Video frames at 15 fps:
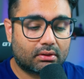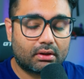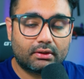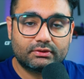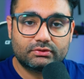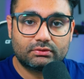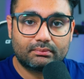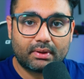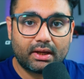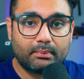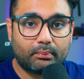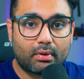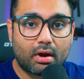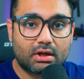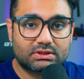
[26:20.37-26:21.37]
onto my
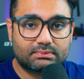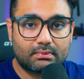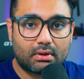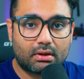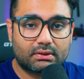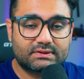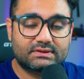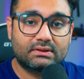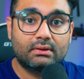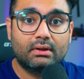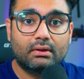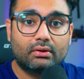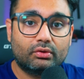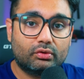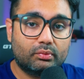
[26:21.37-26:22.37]
Proxmox
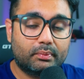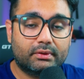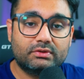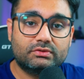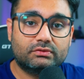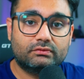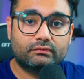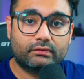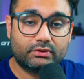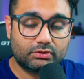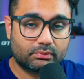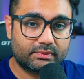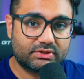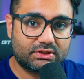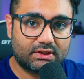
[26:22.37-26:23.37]
Ubuntu
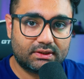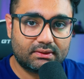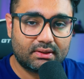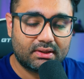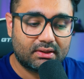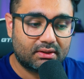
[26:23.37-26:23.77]
virtual machine.